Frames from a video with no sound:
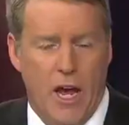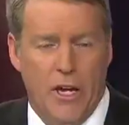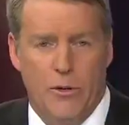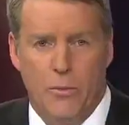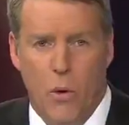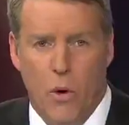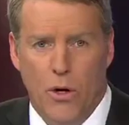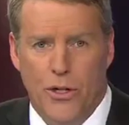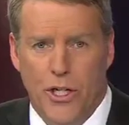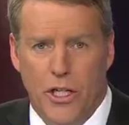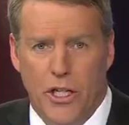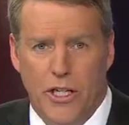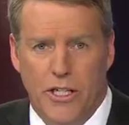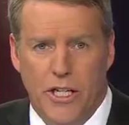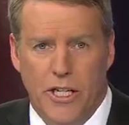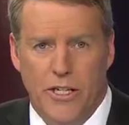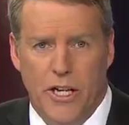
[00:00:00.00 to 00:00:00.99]
As more
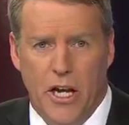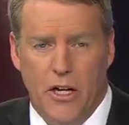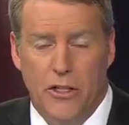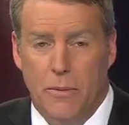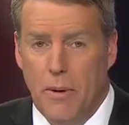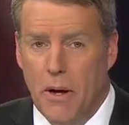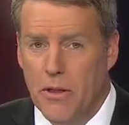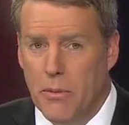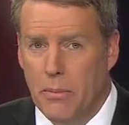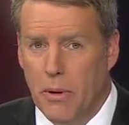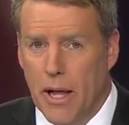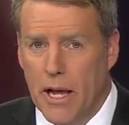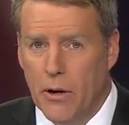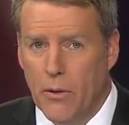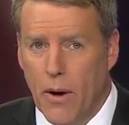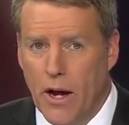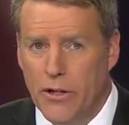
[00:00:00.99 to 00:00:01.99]
chilling details about the
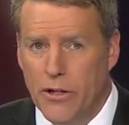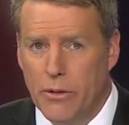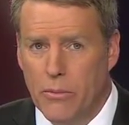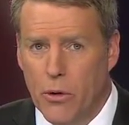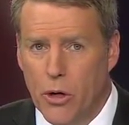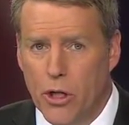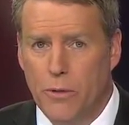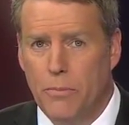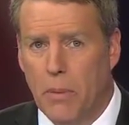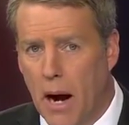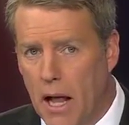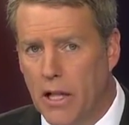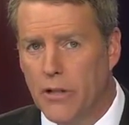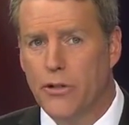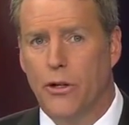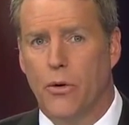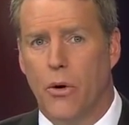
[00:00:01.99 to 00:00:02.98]
plane crash emerge,
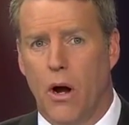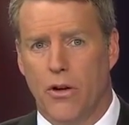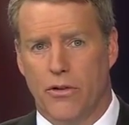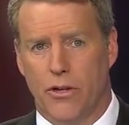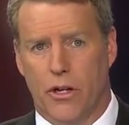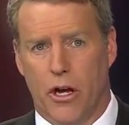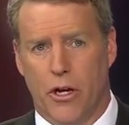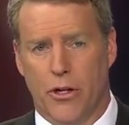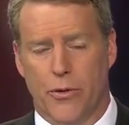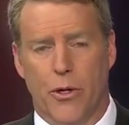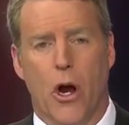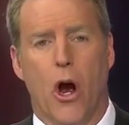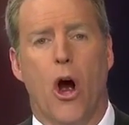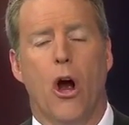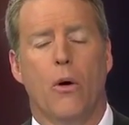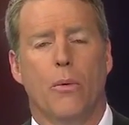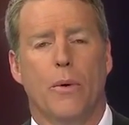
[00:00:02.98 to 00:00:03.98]
pilots across the
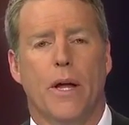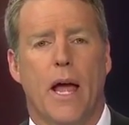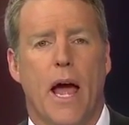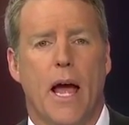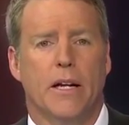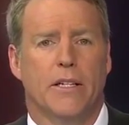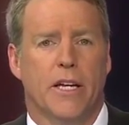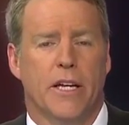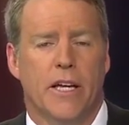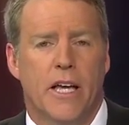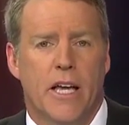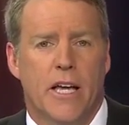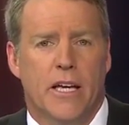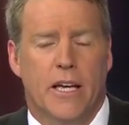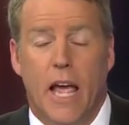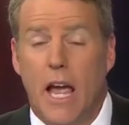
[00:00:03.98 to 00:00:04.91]
country are reacting.